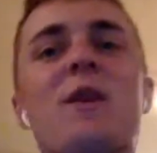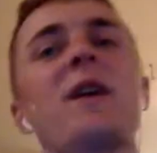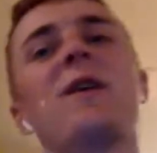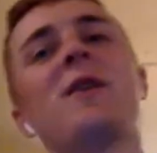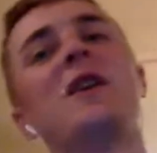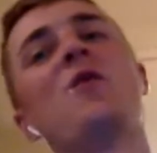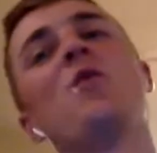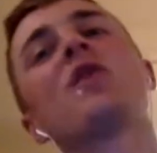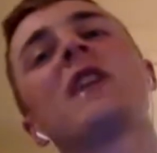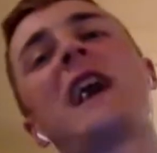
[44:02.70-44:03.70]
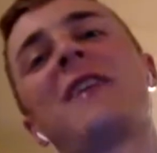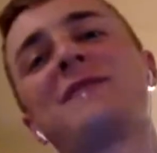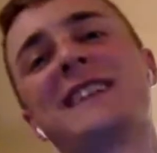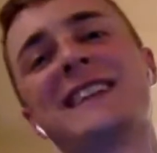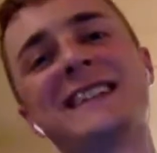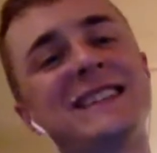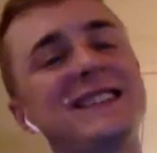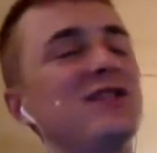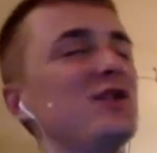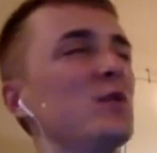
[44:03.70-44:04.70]
well, we're gonna have to end
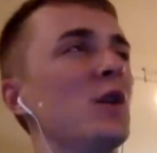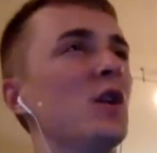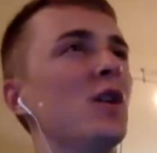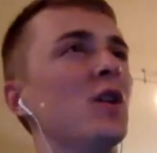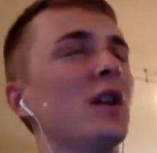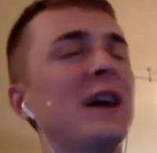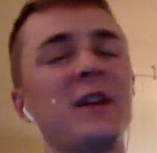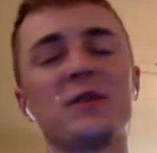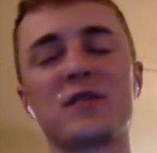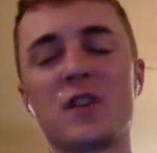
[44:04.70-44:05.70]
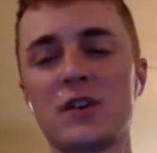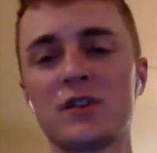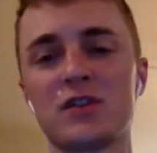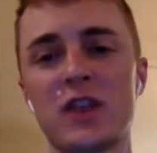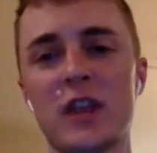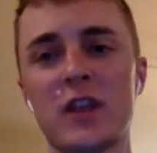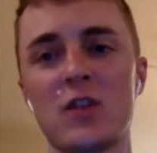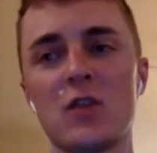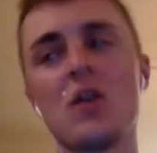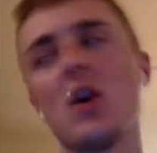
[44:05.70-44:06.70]
this, you all. I know it's Hunter's
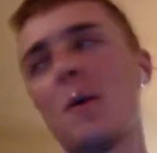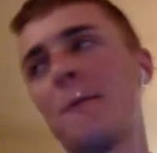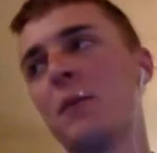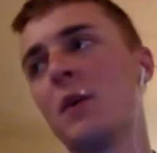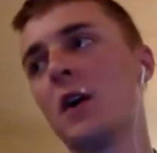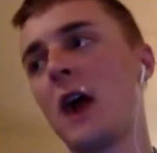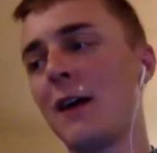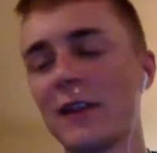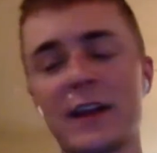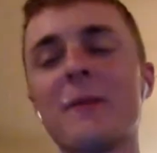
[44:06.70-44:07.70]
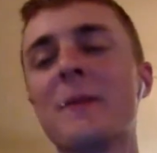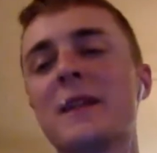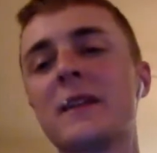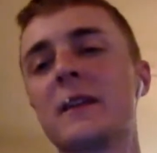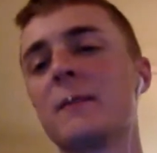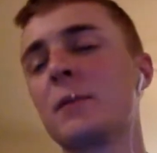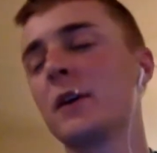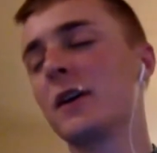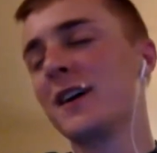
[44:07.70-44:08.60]
channel, but I'll let him end it. But